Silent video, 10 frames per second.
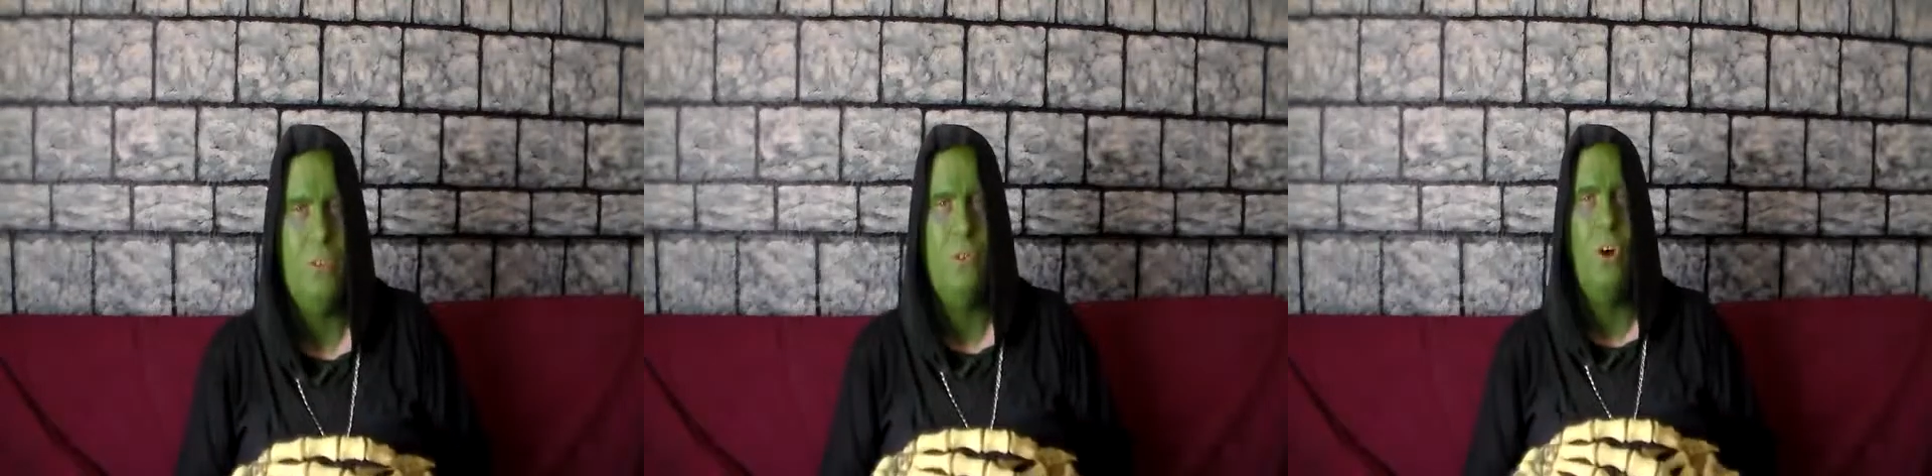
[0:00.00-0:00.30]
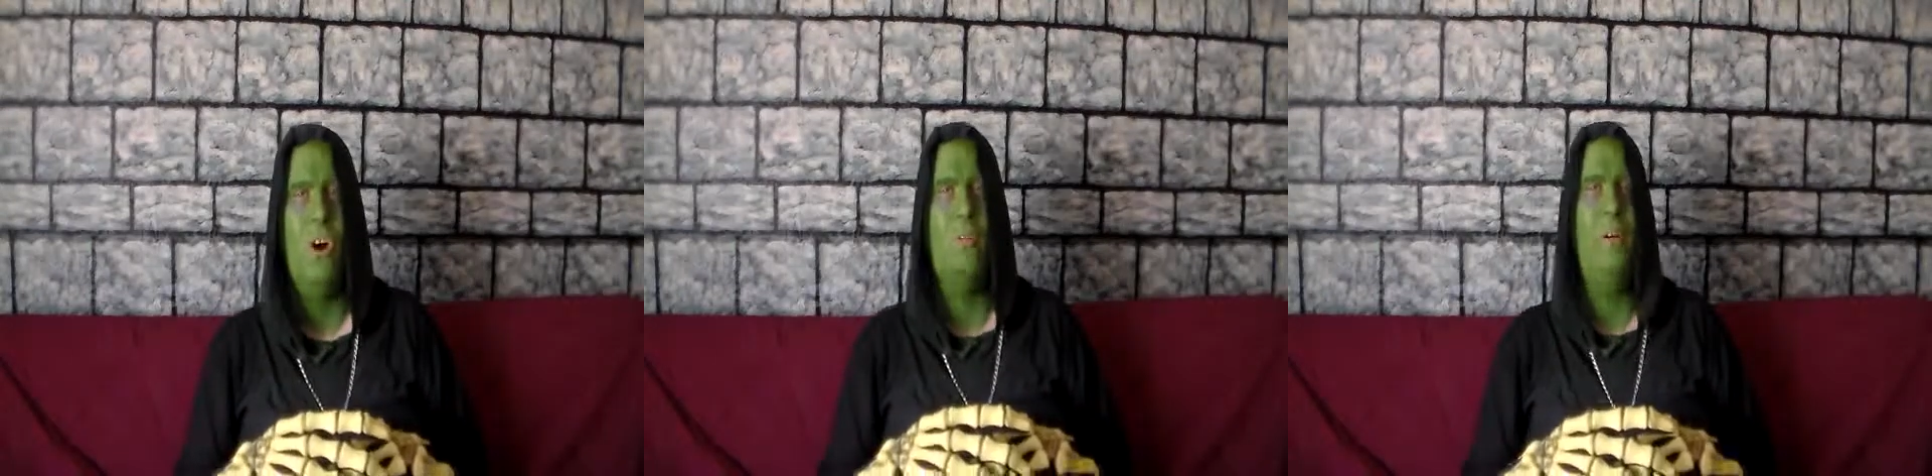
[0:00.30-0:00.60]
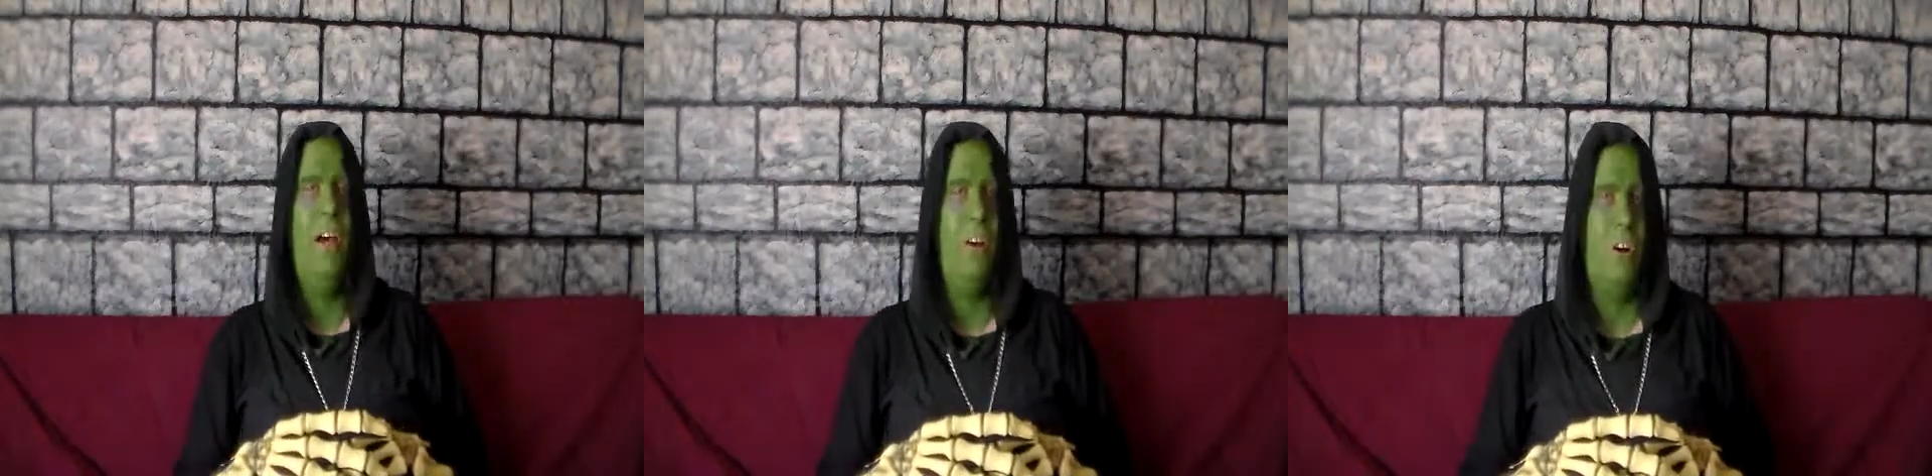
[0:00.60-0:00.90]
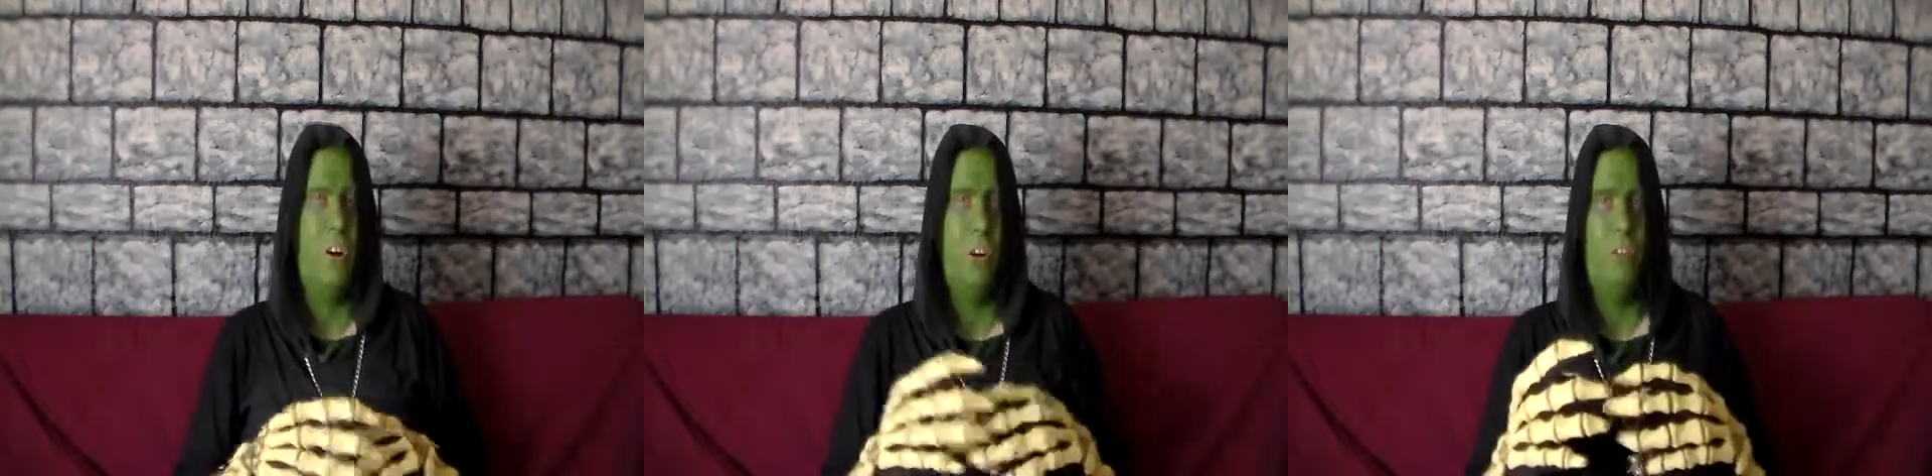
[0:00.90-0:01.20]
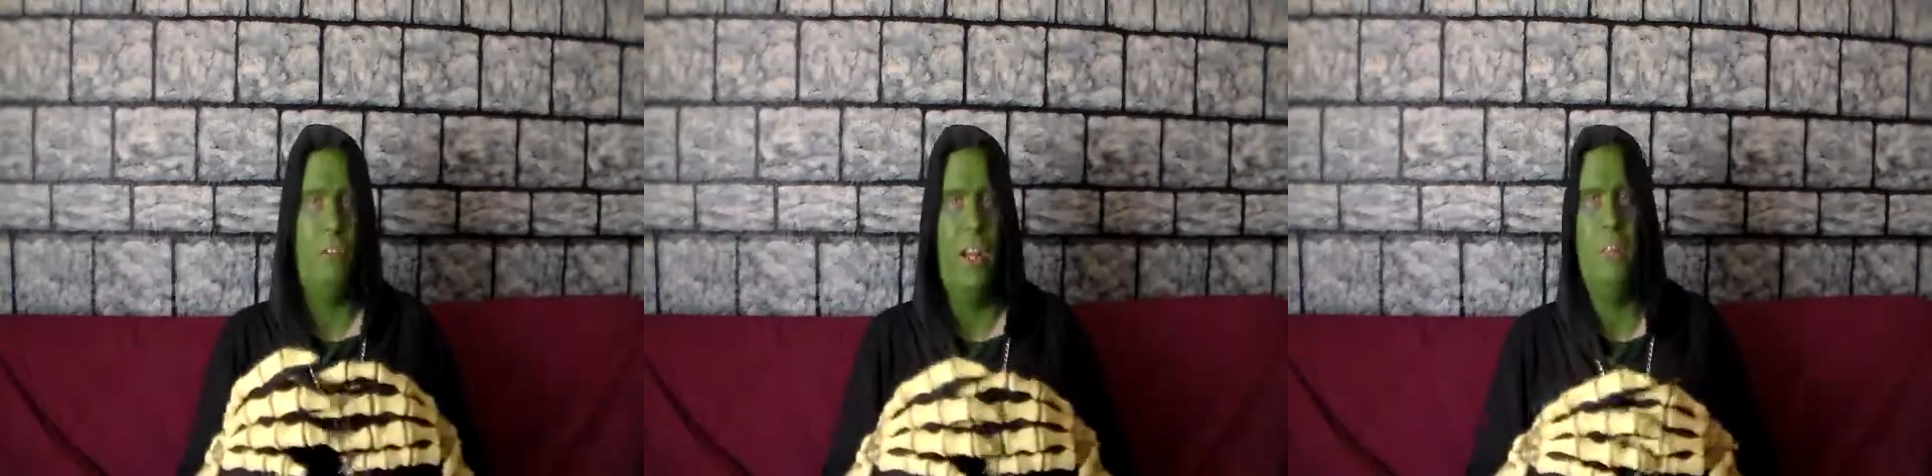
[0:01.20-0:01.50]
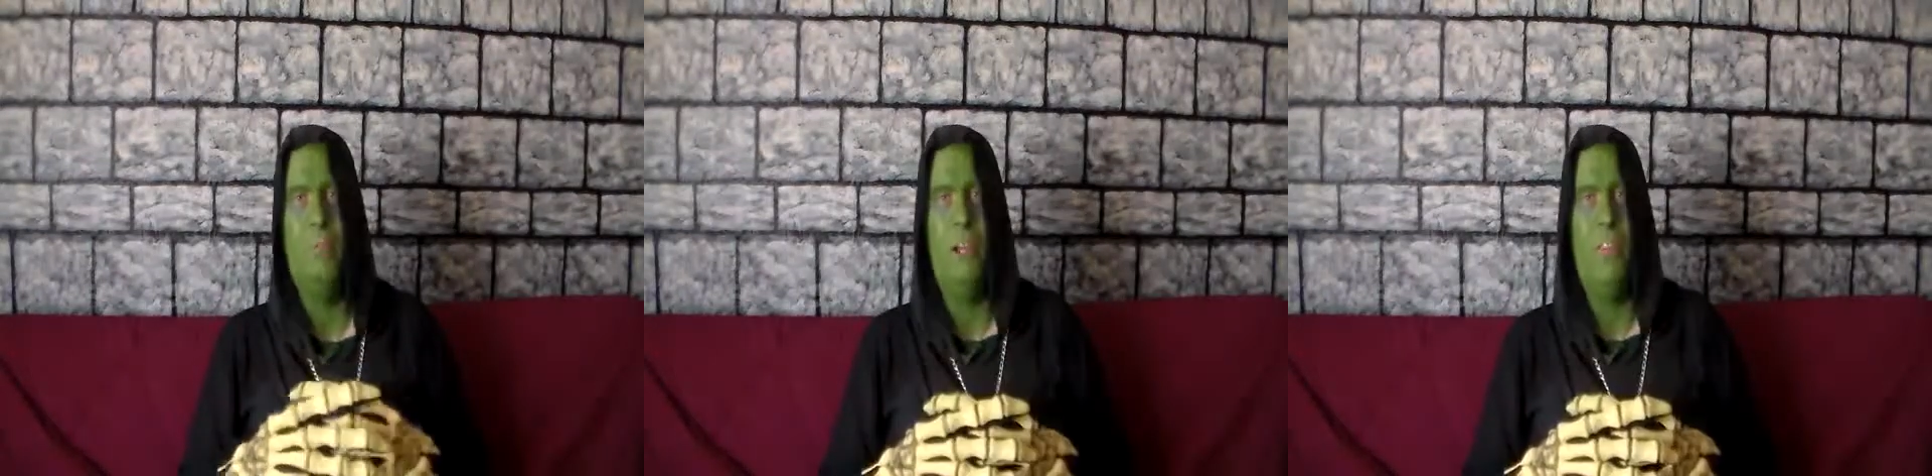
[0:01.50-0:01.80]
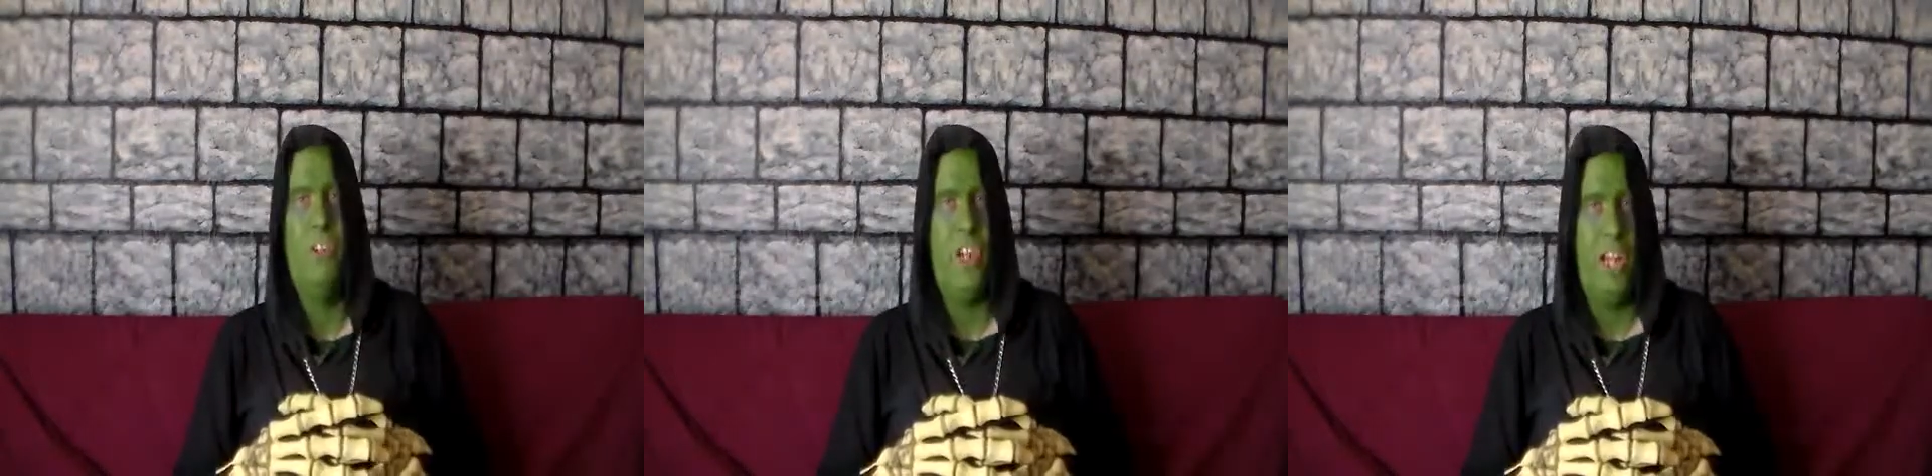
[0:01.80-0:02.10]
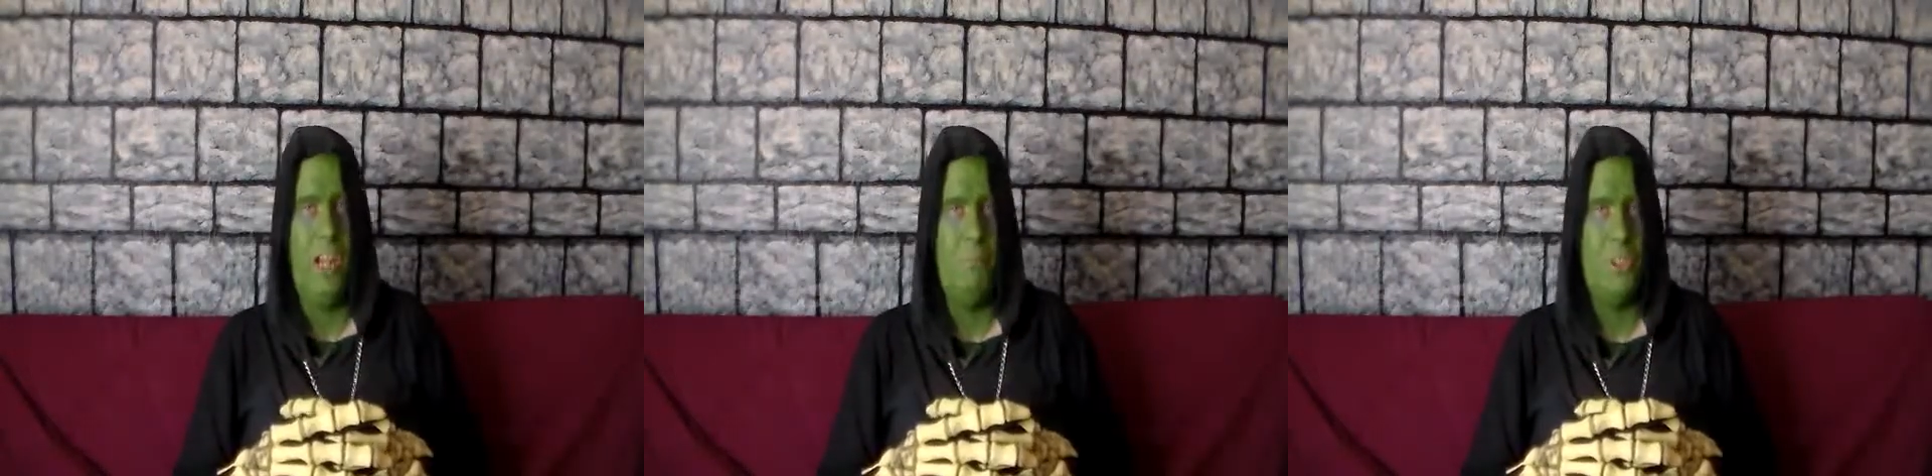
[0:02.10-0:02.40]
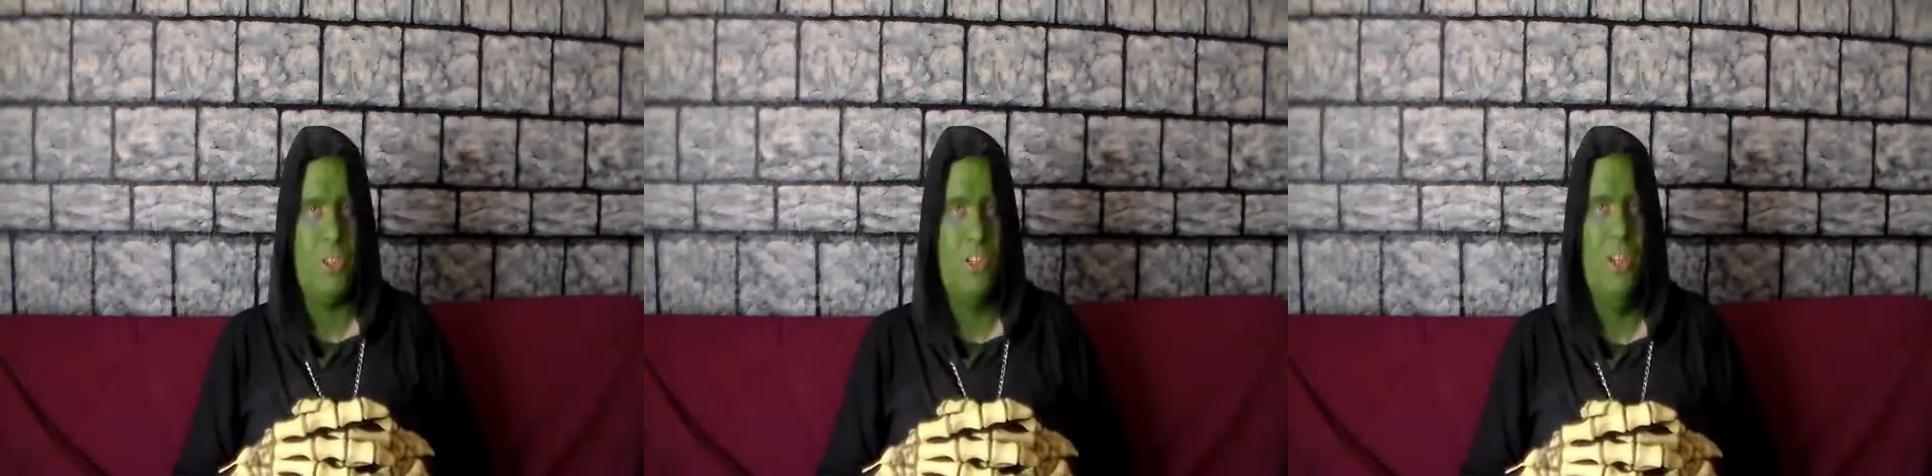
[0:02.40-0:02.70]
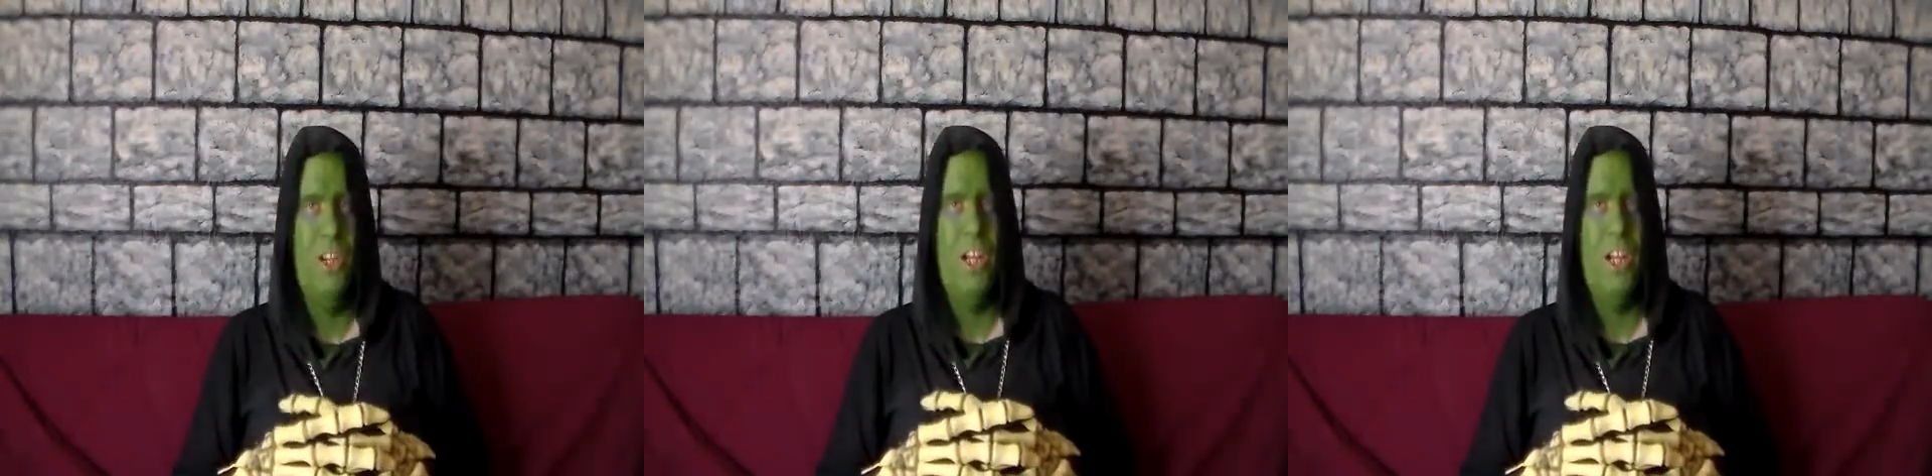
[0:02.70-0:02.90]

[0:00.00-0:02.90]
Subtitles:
to talk about our good friend Brother James.